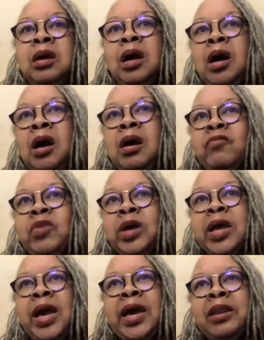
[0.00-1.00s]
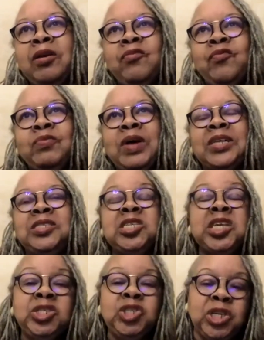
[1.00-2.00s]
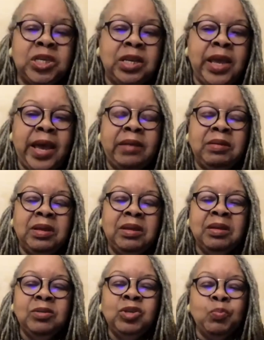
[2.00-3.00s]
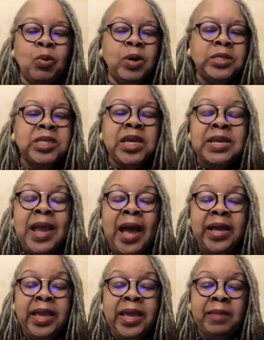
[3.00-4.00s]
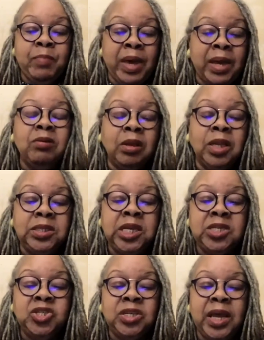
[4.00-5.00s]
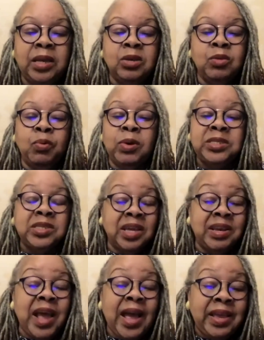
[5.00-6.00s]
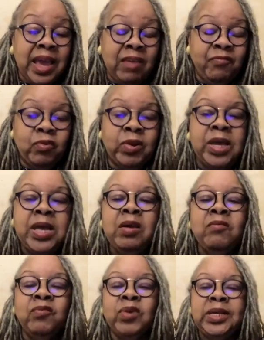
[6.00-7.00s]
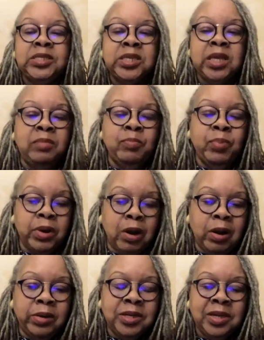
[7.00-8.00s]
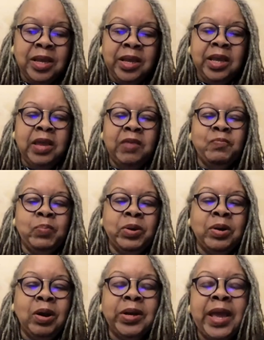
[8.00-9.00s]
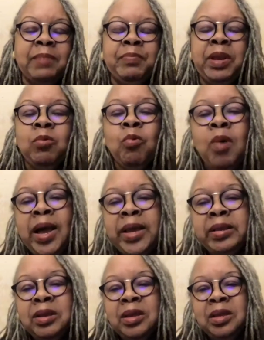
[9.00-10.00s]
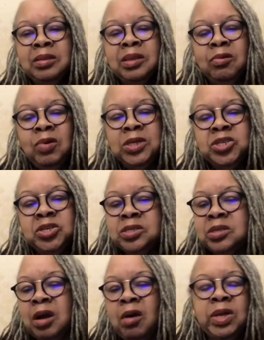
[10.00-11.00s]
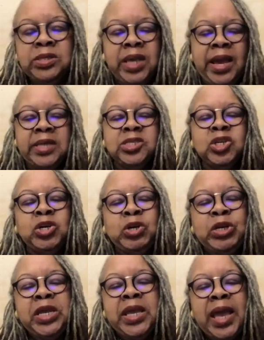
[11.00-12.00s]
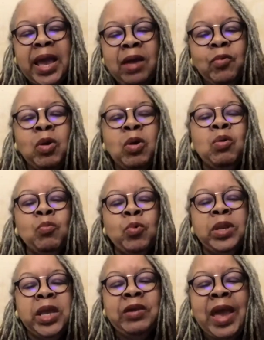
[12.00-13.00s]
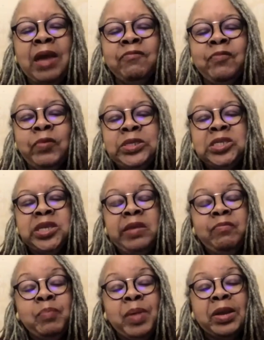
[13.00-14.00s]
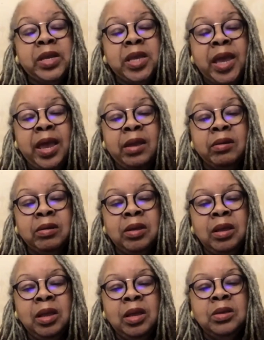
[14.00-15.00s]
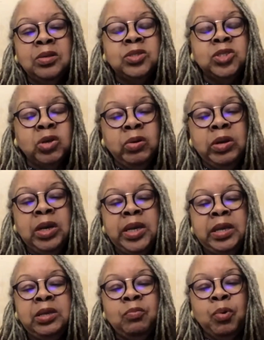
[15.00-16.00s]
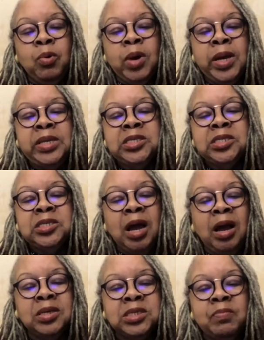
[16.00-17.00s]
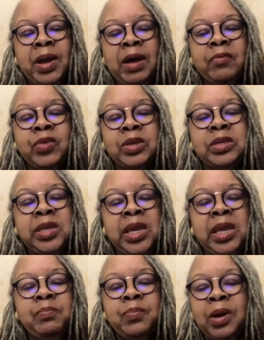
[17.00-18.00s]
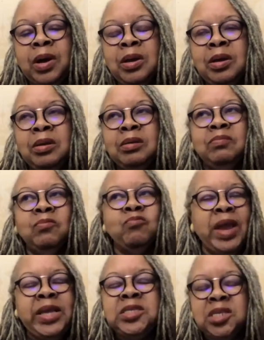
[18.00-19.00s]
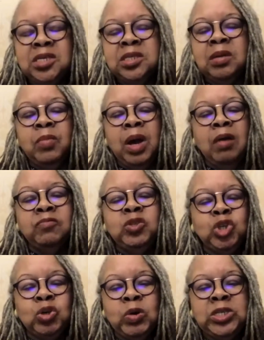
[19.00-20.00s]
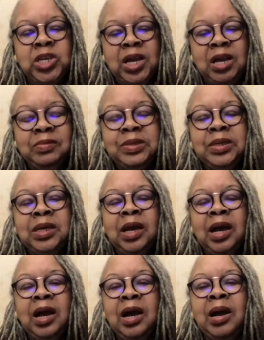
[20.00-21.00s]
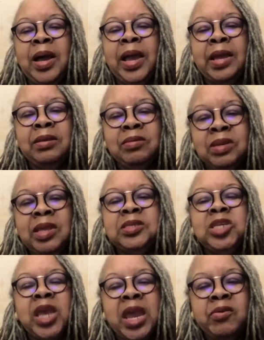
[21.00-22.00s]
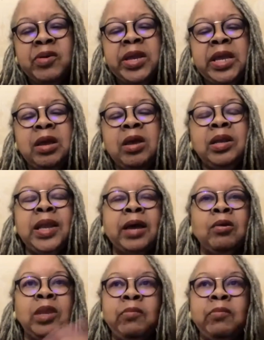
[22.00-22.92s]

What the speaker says: of the kind of attention that Du Bois cannot get, medical attention that Du Bois cannot get for his son, Burkhardt. If Burkhardt had been white, the question is always asked, would he have received better care? Certainly Du Bois talks about the deep racism of Georgia and then caring, not only